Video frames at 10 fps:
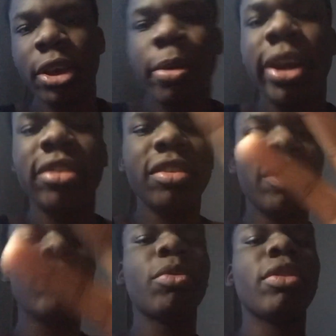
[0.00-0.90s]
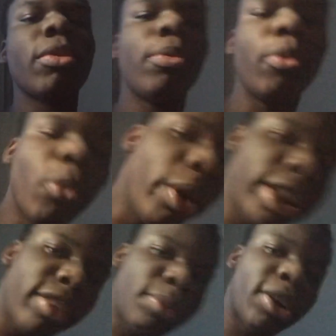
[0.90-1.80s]
but at the same time it's one of the
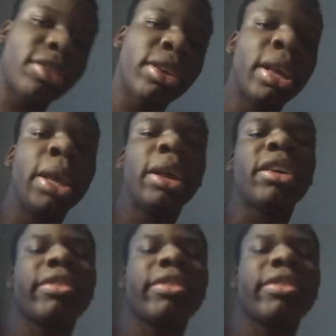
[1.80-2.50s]
weirdest parts because